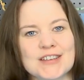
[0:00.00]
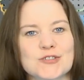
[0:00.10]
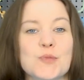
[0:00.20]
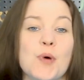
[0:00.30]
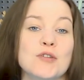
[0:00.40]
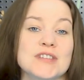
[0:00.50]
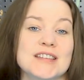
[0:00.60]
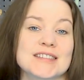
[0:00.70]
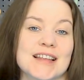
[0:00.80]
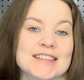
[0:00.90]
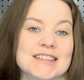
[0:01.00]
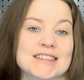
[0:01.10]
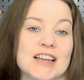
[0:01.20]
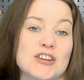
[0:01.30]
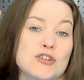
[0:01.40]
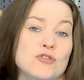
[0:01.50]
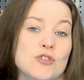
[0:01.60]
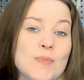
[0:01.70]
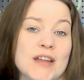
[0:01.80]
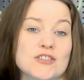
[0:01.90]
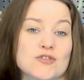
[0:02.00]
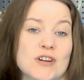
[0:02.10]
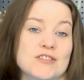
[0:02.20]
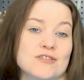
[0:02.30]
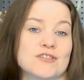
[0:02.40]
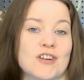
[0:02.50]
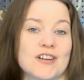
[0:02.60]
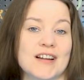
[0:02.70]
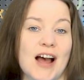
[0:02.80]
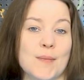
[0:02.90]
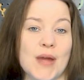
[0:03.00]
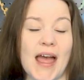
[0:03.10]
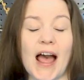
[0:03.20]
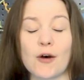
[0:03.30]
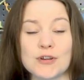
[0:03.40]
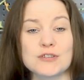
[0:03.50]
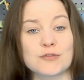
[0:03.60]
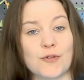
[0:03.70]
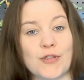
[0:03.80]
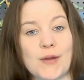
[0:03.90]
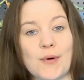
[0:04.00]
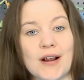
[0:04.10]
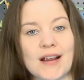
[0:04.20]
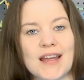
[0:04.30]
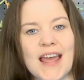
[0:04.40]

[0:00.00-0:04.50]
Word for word: so he posted these lessons on YouTube and strangers started to comment how useful they were.